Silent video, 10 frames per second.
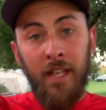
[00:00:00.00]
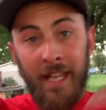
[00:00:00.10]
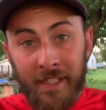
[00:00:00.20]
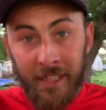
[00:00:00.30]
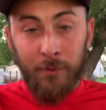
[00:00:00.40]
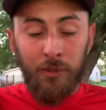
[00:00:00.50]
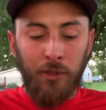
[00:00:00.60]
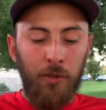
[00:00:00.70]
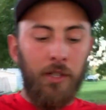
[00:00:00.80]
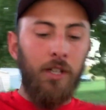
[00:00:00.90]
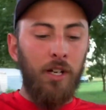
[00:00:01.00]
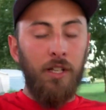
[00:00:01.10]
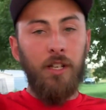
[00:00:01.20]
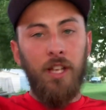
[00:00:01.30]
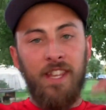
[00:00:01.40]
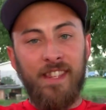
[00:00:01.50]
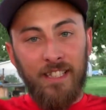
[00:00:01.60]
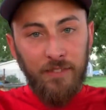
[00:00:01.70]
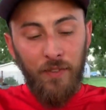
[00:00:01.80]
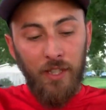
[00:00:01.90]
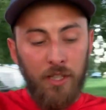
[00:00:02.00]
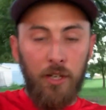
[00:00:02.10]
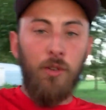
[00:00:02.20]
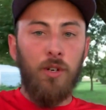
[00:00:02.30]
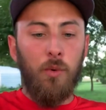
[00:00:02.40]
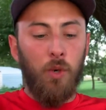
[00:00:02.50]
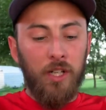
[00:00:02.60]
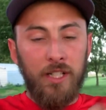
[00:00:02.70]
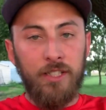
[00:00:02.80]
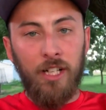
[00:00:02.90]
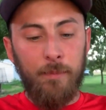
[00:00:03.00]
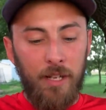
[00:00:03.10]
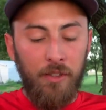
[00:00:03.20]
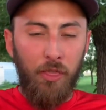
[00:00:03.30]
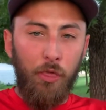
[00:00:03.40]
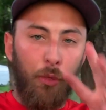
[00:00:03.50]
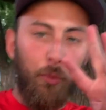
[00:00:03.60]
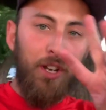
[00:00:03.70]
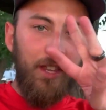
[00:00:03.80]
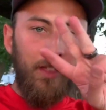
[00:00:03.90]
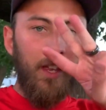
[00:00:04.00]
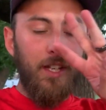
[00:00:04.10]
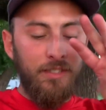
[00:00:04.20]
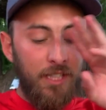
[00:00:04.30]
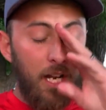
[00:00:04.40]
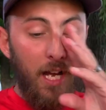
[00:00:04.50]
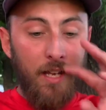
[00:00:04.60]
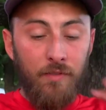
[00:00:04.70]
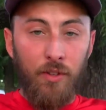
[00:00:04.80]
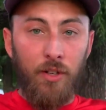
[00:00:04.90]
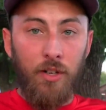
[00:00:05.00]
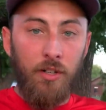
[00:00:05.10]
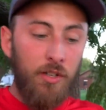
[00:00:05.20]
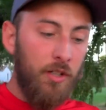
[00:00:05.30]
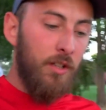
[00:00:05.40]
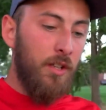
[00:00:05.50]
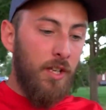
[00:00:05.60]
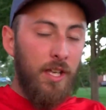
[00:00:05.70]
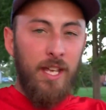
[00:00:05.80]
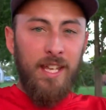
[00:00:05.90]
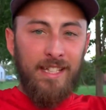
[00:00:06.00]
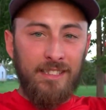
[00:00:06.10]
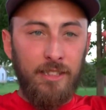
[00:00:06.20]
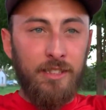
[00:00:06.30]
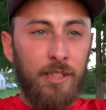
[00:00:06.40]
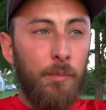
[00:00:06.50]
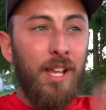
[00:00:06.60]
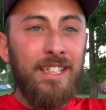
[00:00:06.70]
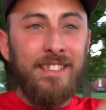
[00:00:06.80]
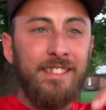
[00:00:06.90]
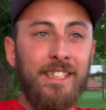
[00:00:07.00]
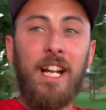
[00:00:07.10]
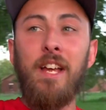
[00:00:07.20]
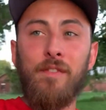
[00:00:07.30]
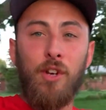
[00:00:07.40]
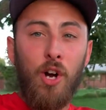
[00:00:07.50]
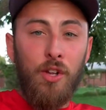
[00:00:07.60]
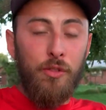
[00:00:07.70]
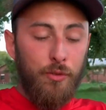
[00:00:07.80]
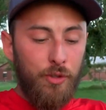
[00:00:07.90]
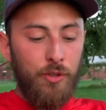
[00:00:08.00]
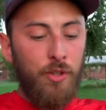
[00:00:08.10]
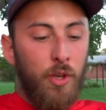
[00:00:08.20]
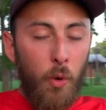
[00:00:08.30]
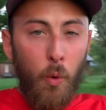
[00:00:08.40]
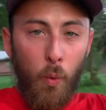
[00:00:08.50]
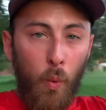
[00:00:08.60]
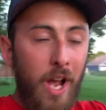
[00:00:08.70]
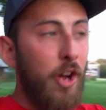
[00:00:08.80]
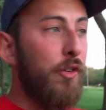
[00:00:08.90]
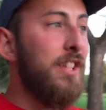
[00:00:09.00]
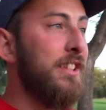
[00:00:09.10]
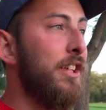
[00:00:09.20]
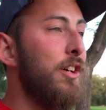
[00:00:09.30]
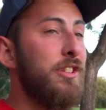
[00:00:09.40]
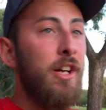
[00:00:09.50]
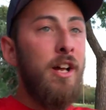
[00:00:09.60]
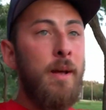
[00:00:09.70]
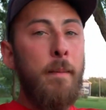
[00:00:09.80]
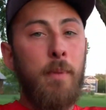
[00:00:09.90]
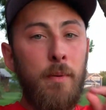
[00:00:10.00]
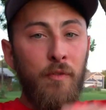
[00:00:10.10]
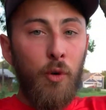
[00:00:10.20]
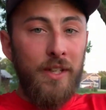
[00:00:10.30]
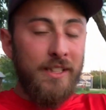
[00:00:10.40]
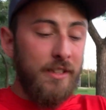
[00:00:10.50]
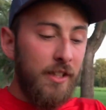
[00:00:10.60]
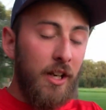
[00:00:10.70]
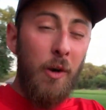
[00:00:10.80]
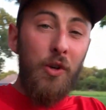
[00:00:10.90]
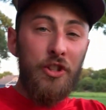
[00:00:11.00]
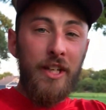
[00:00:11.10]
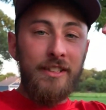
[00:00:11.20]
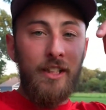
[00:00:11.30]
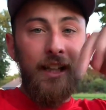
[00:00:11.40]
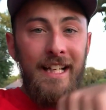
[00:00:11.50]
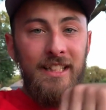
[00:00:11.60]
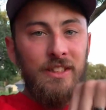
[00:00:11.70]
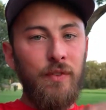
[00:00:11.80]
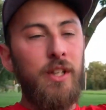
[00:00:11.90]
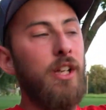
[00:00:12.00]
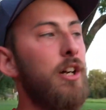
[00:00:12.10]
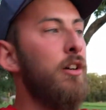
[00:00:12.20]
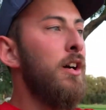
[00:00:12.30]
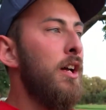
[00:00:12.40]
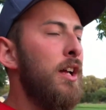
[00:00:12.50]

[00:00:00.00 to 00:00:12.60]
Hey guys, what's going on? In this video, we're going to talk about 3 things that I have learned and some lessons that I have gone through while raising goats. But before we get to there, I want you guys to like this video,